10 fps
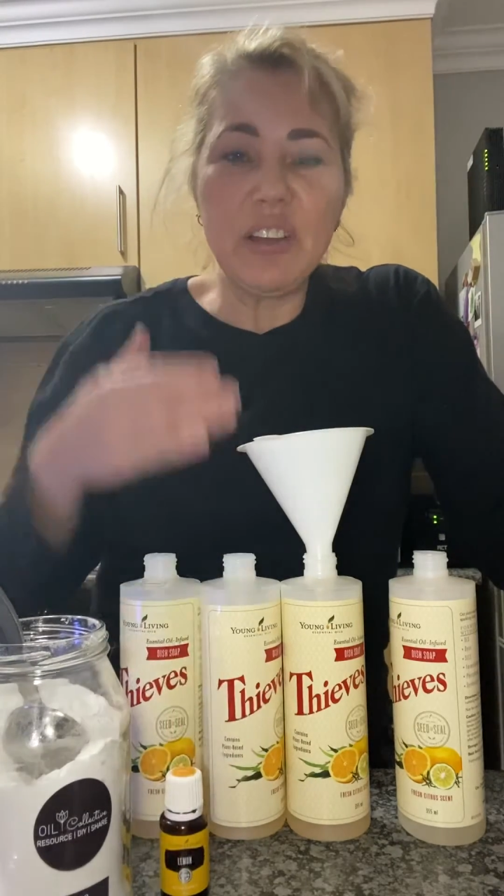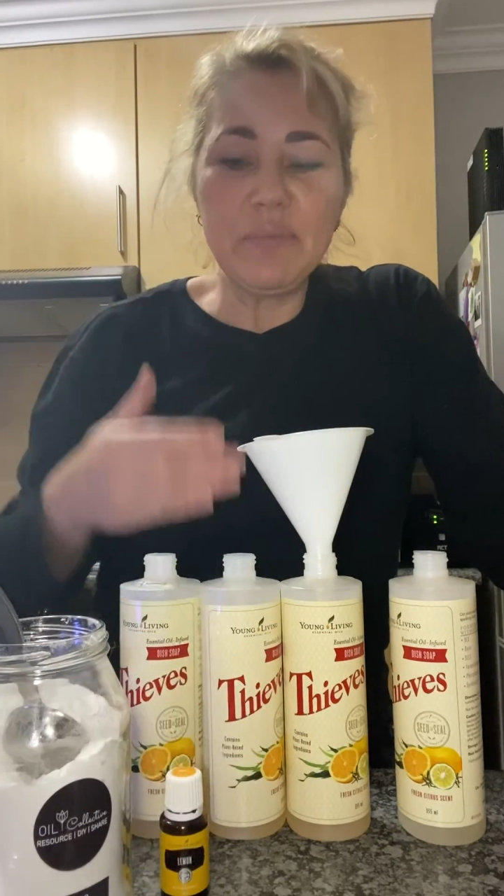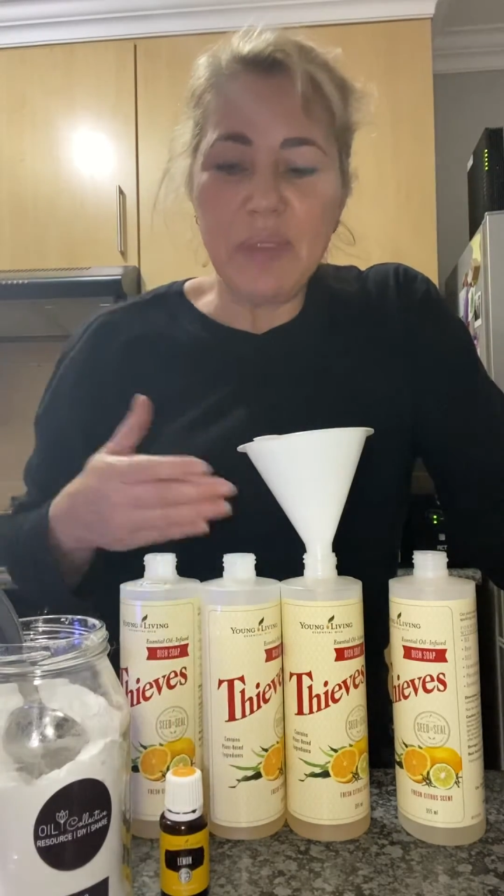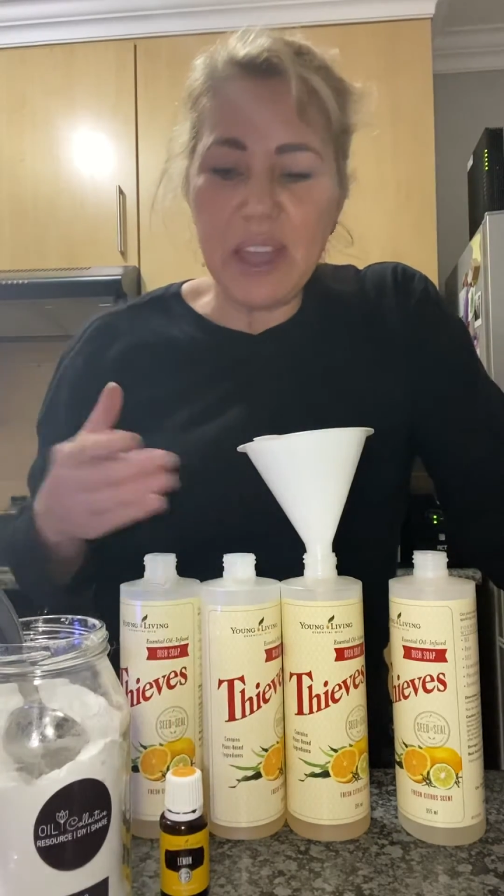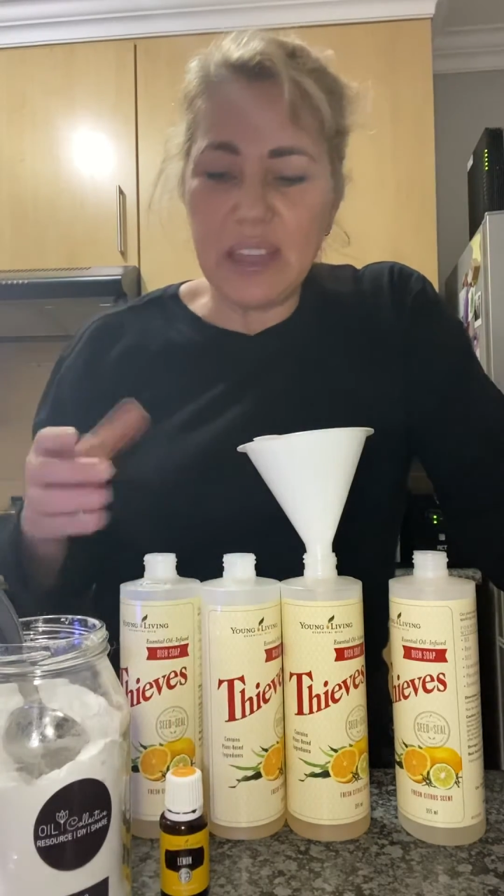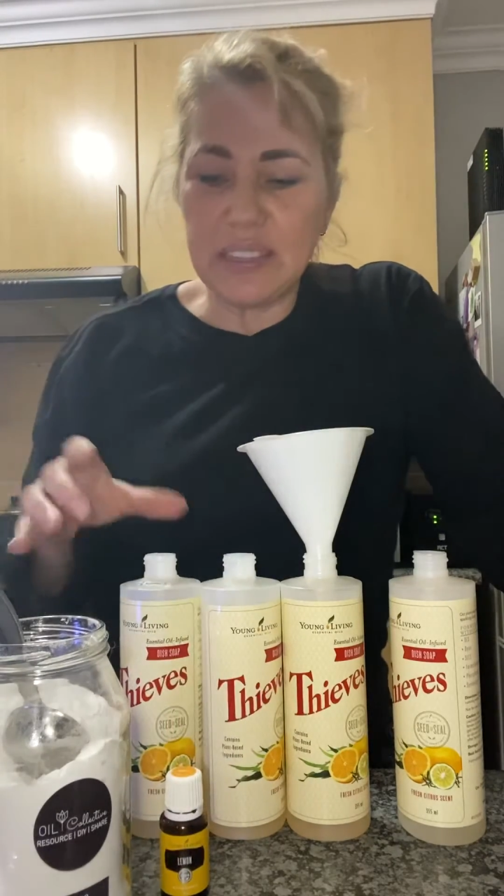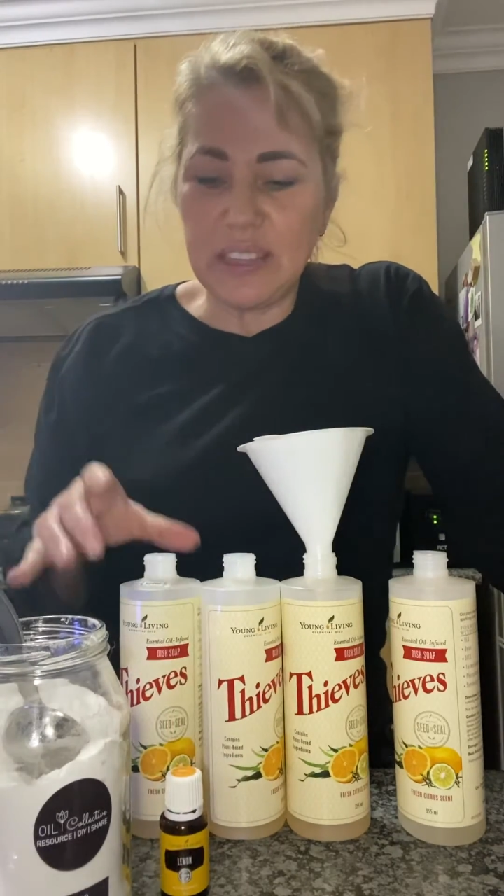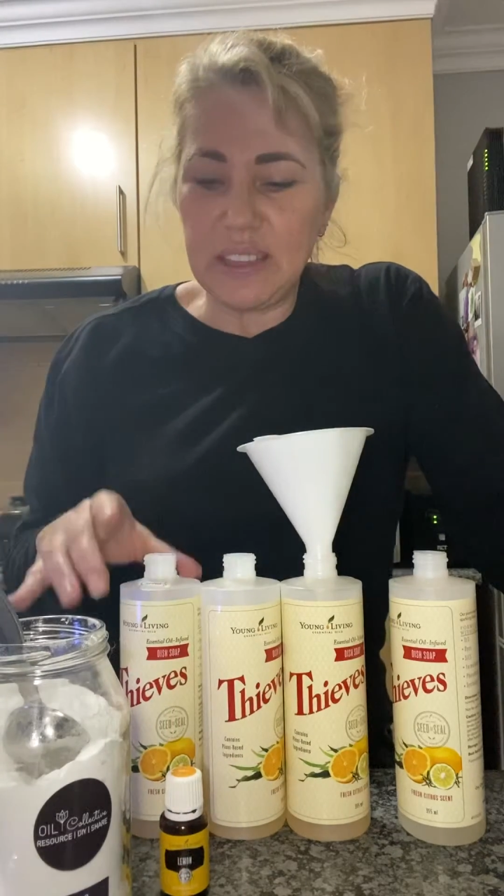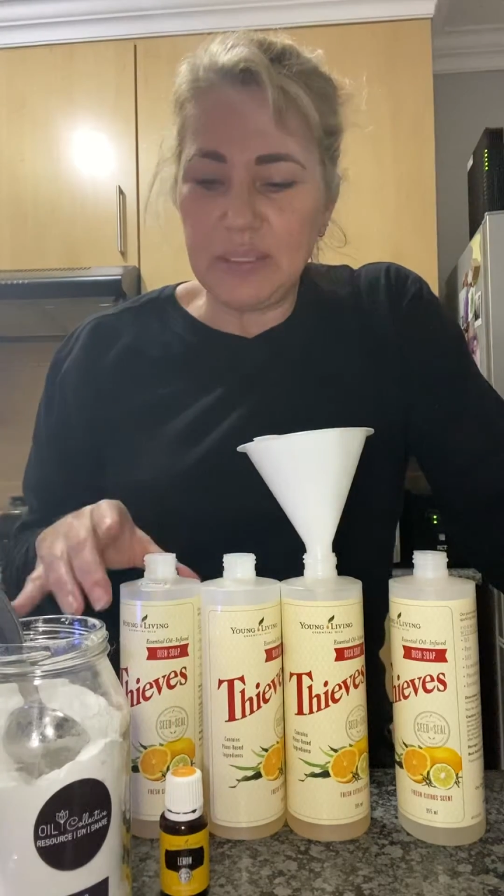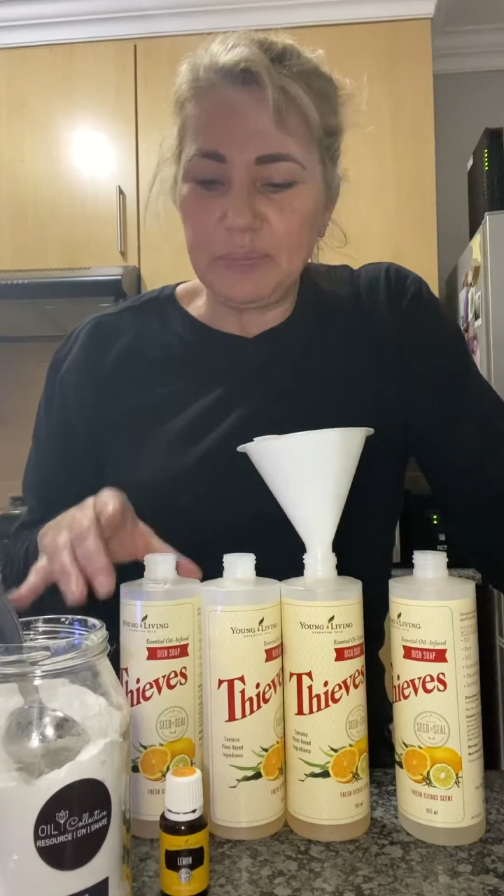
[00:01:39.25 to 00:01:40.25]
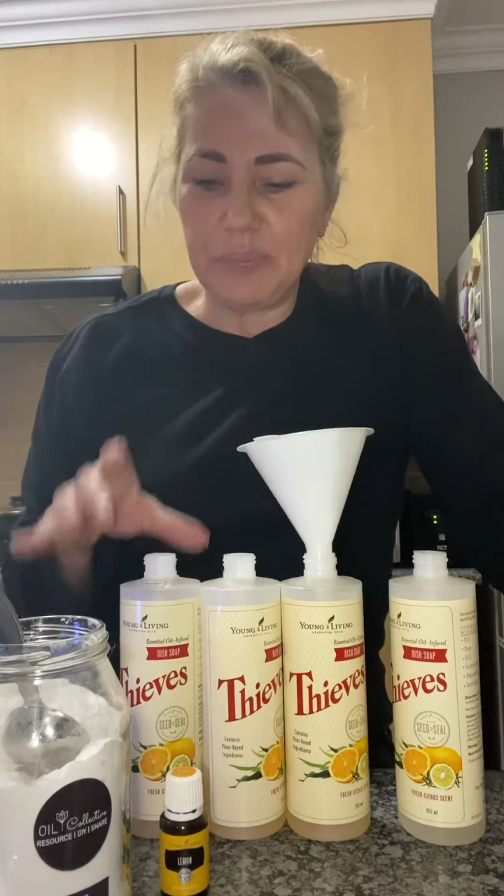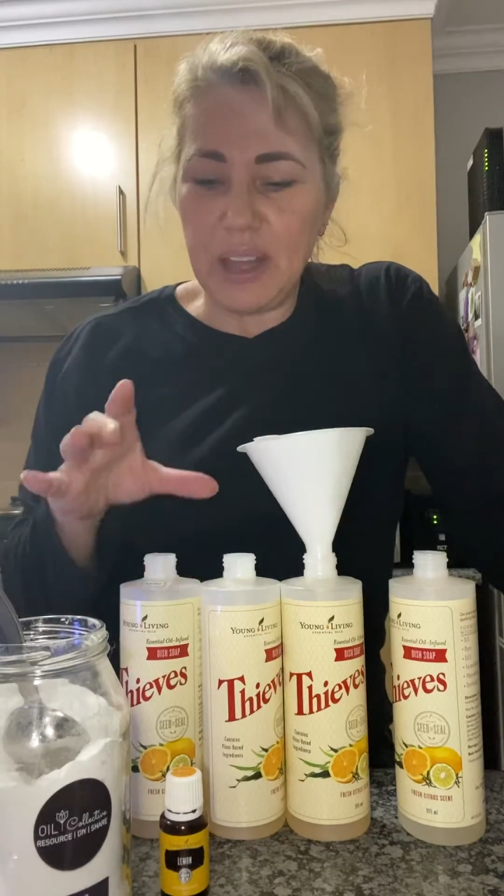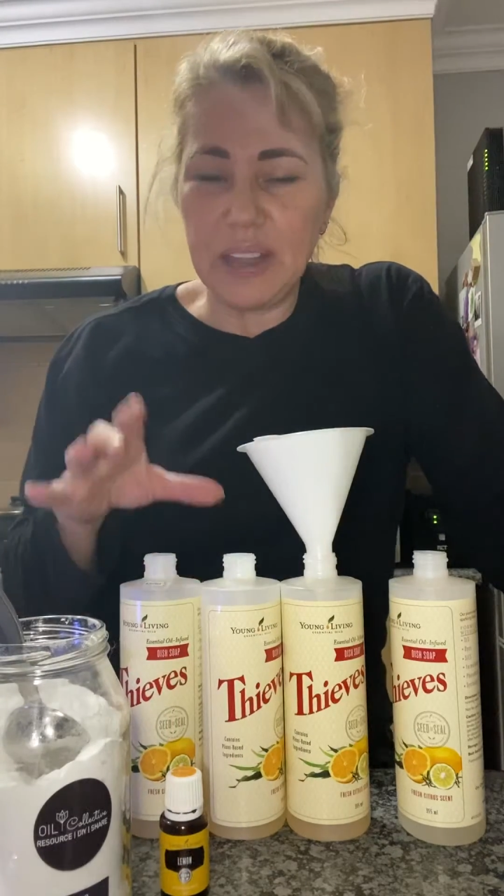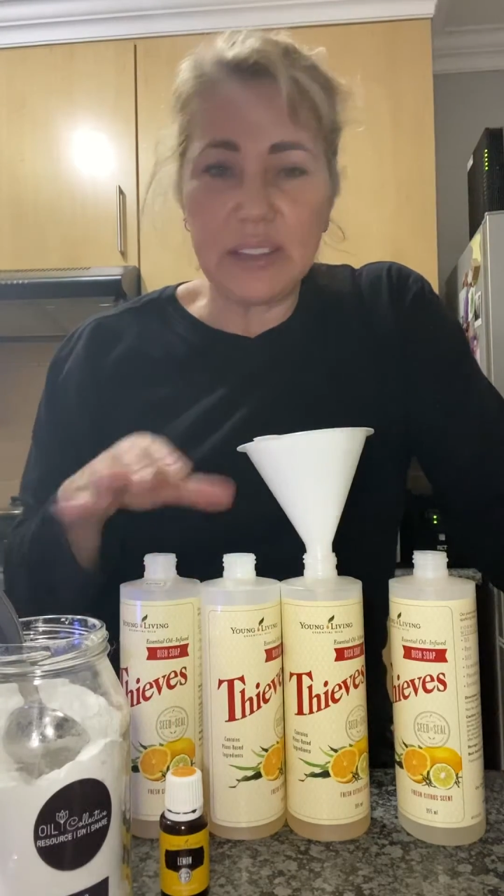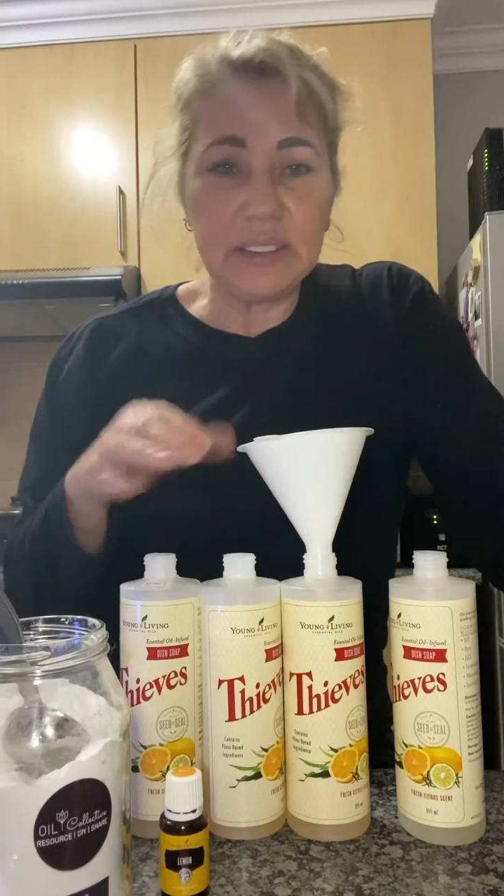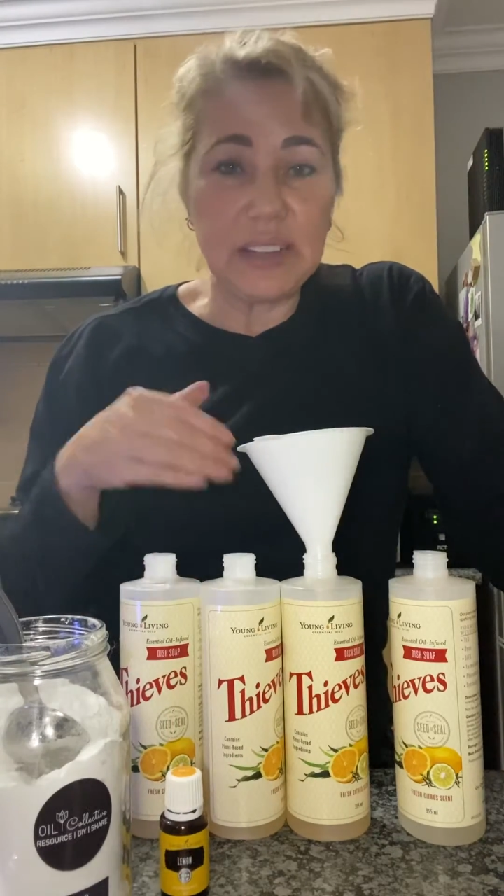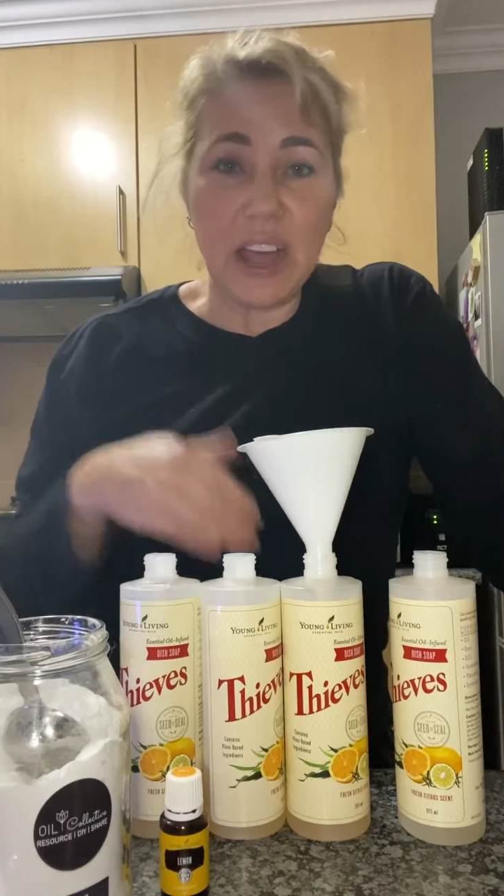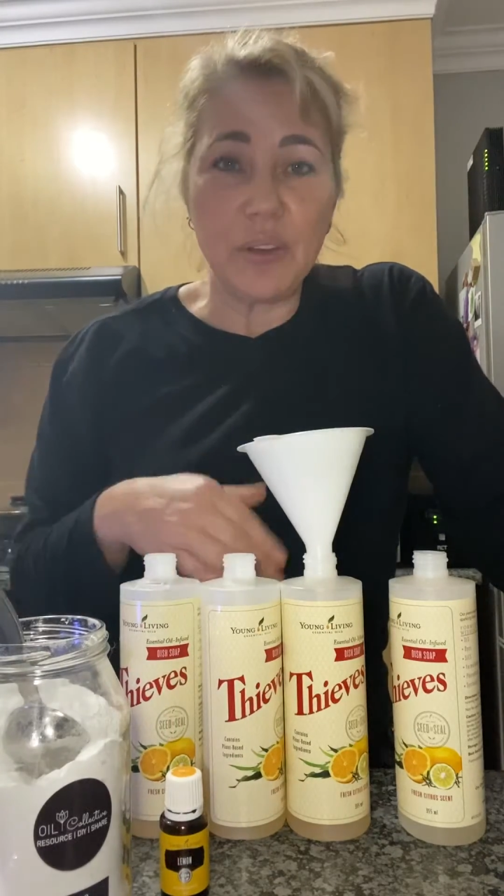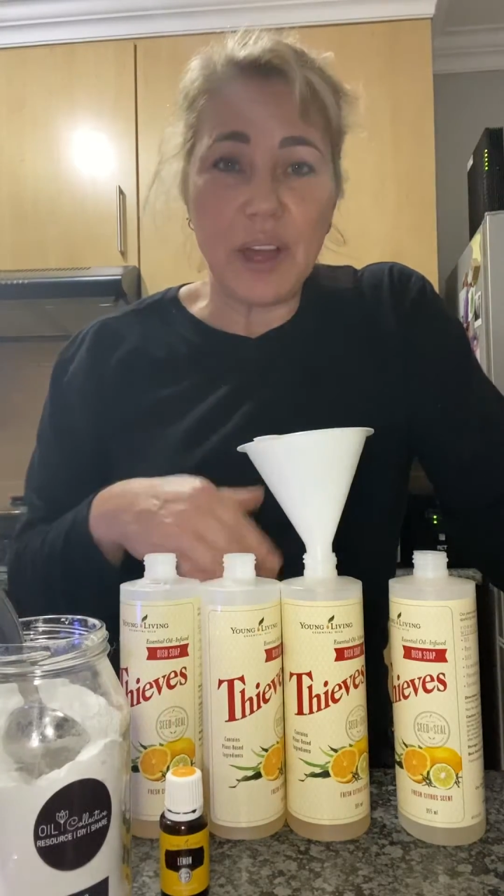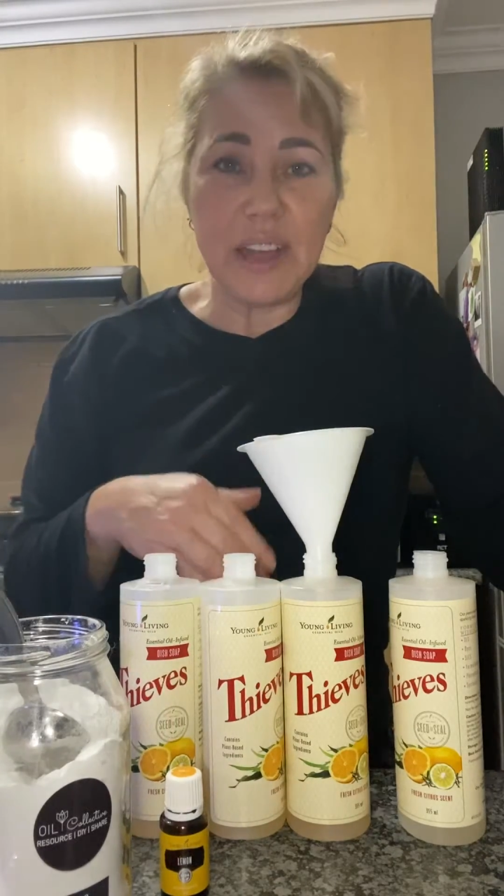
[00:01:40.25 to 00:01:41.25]
I make
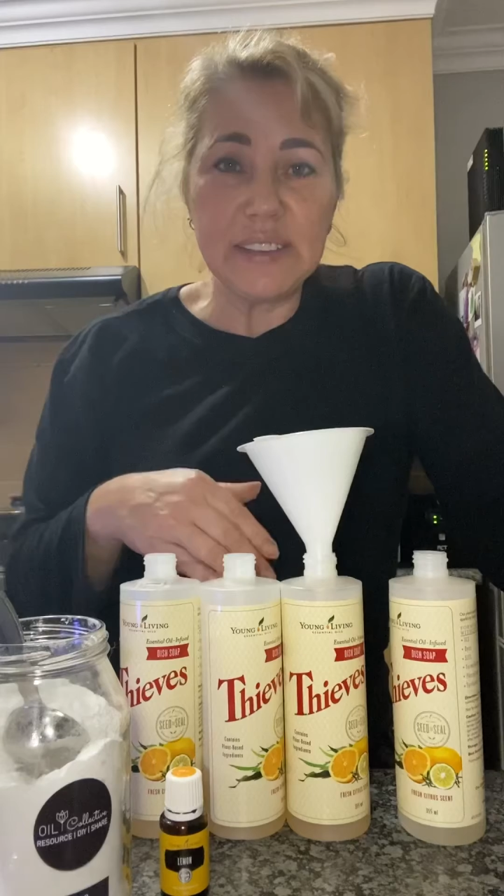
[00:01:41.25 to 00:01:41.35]
how I